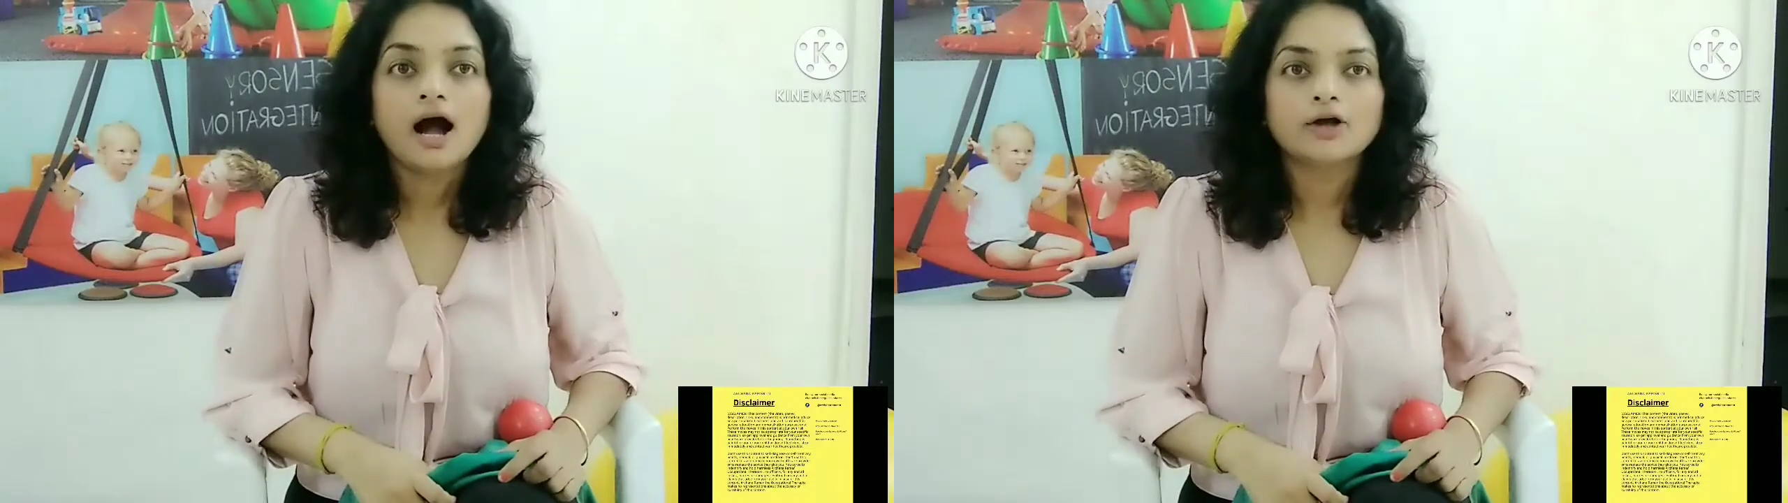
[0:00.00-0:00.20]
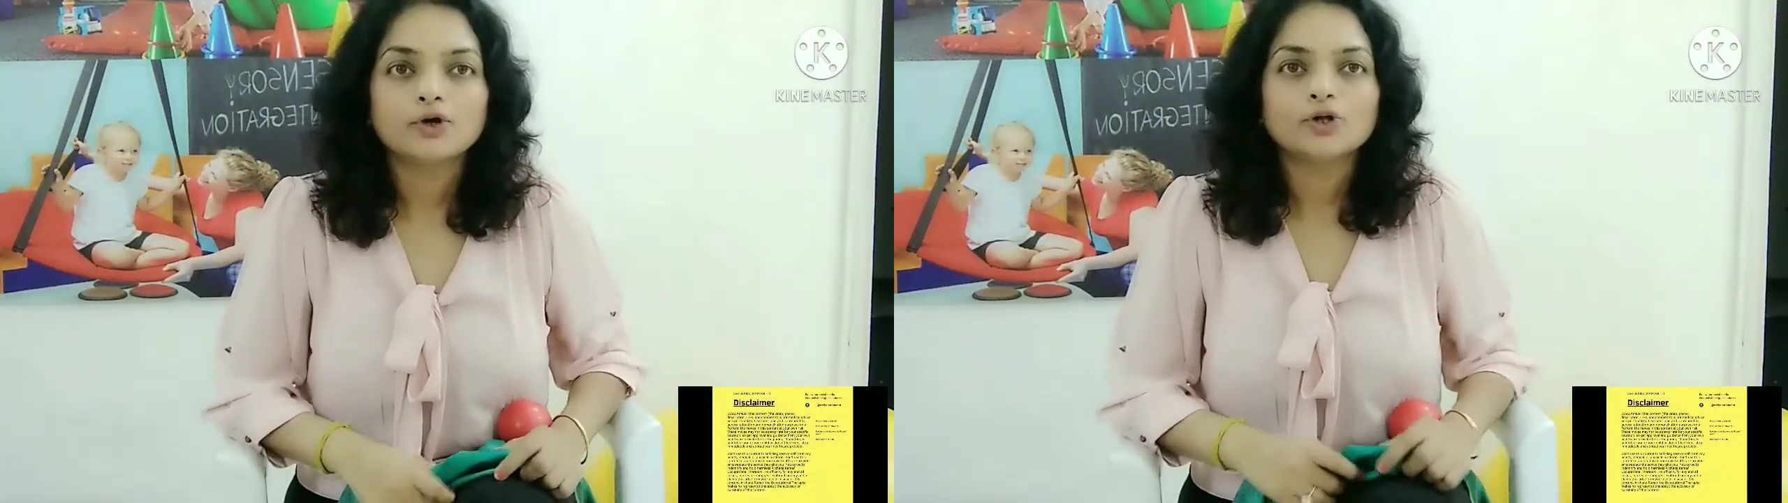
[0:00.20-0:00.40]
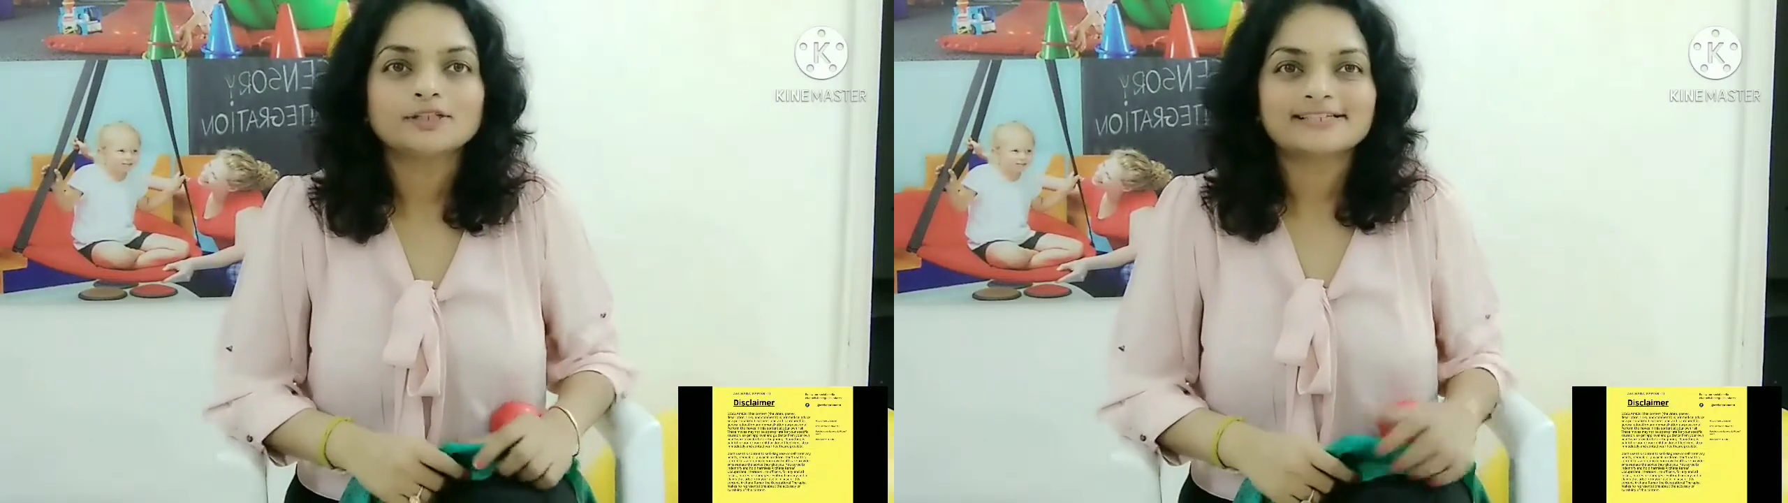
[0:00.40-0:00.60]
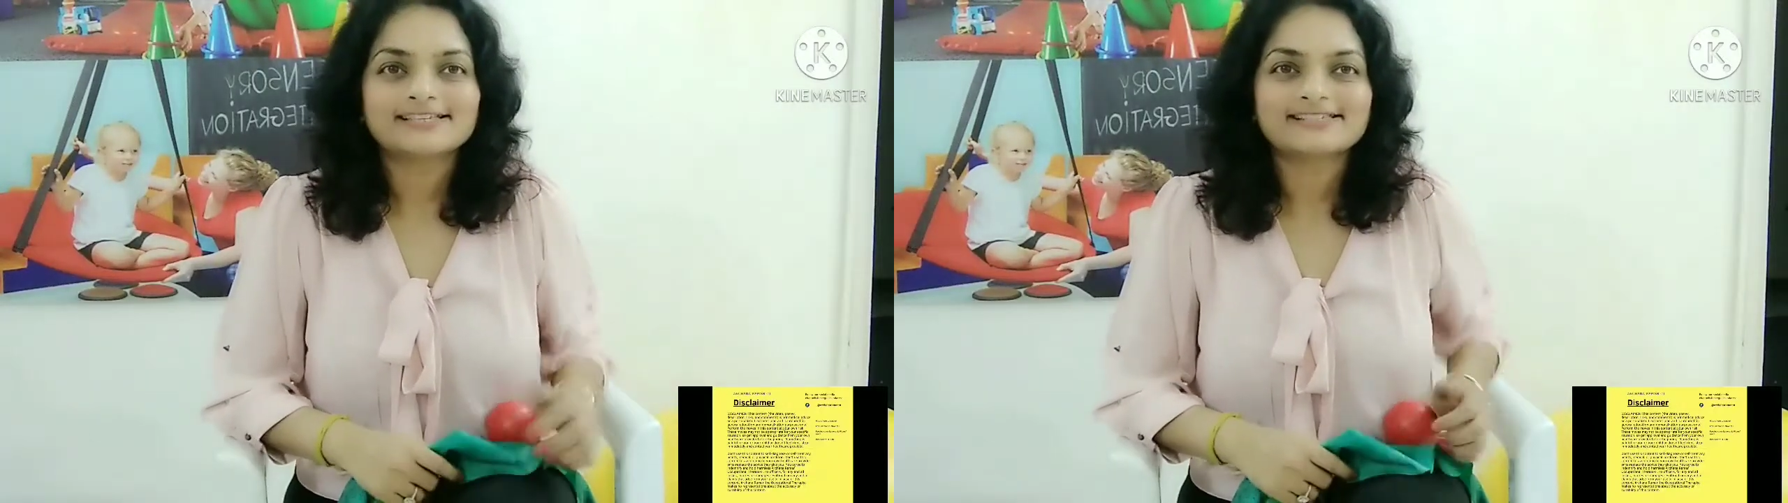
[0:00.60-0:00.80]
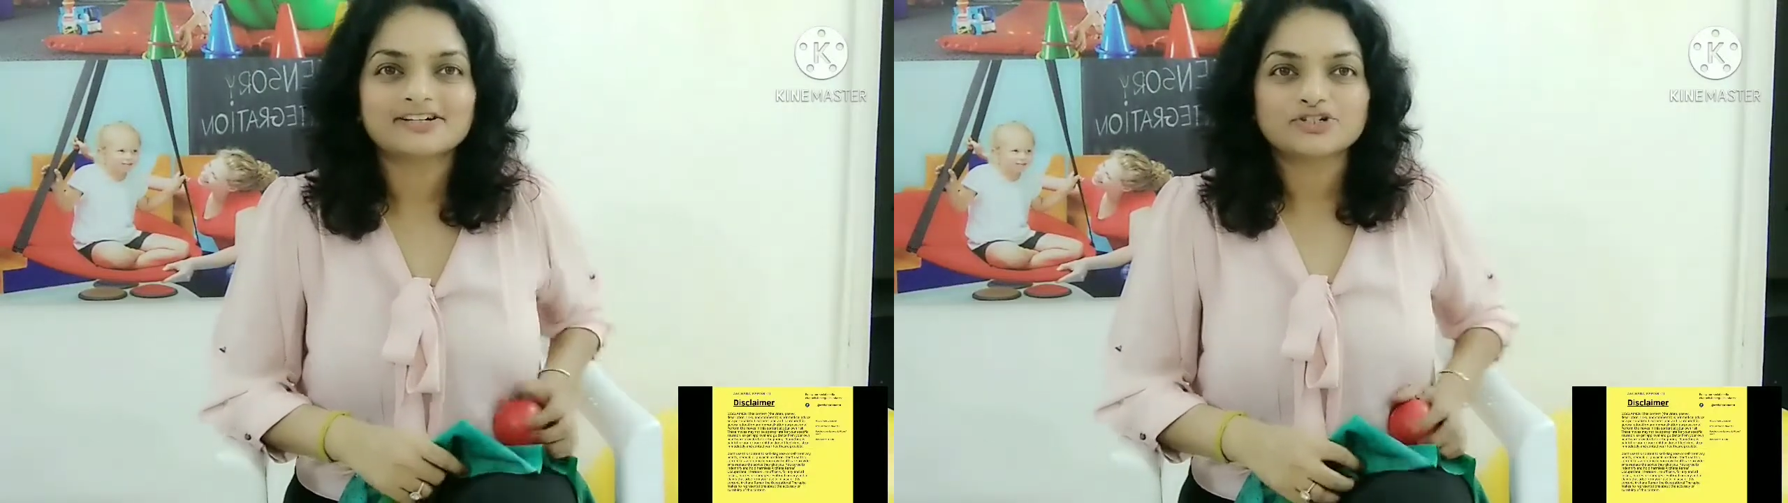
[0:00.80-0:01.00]
Hi all,
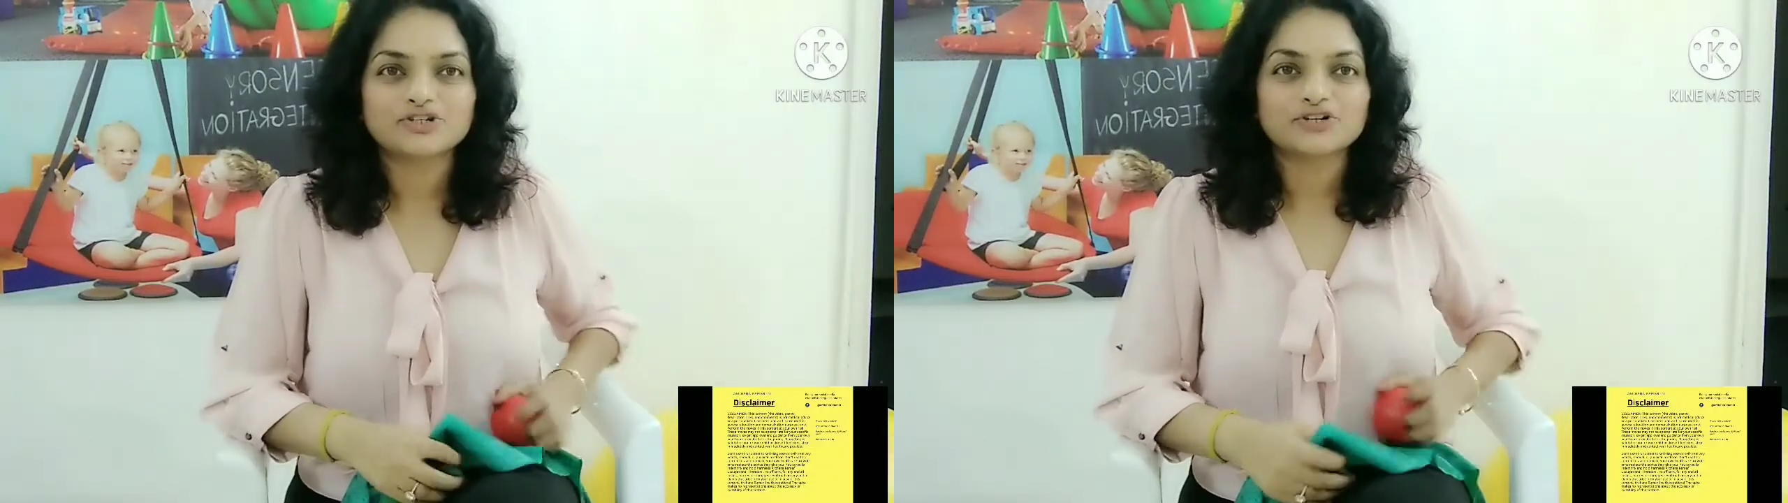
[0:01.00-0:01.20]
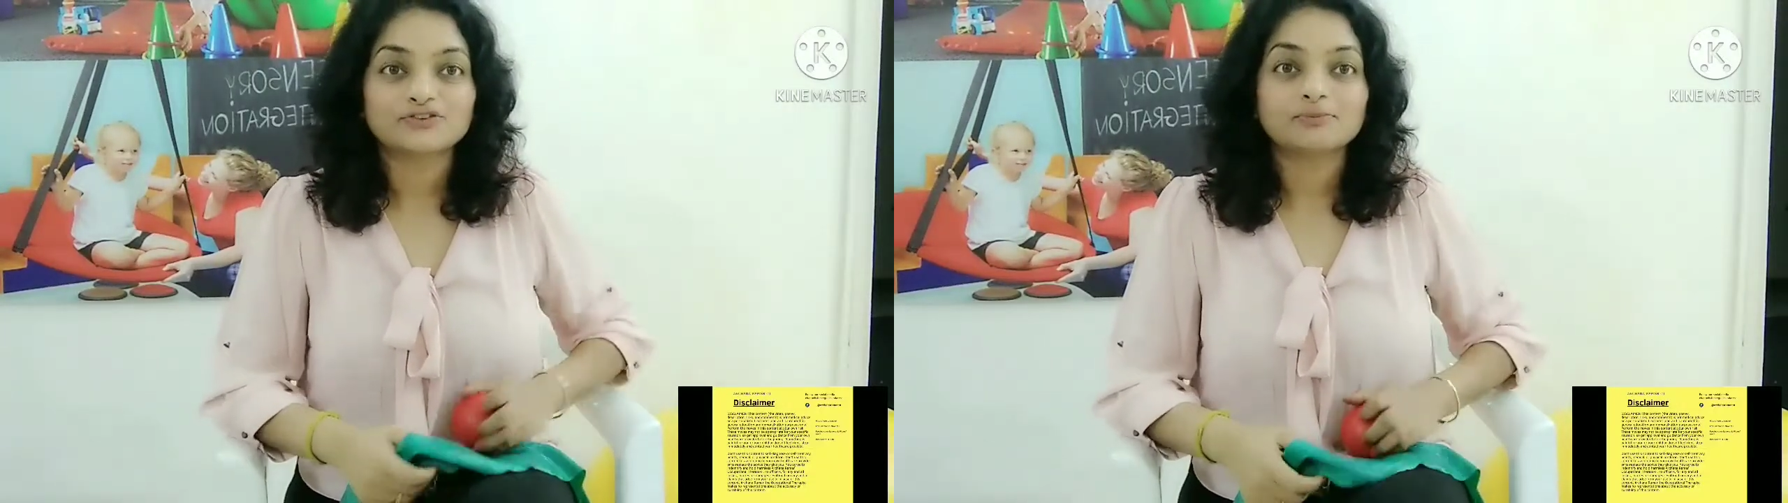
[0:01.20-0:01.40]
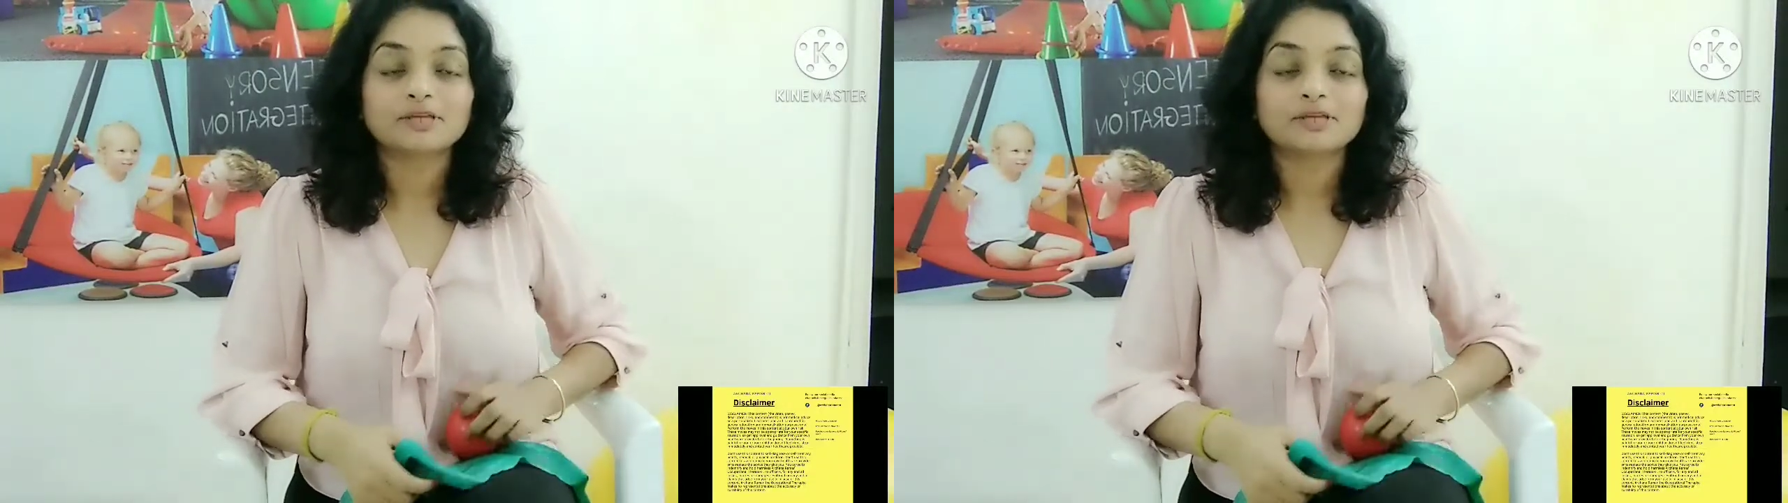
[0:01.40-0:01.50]
this is Archana from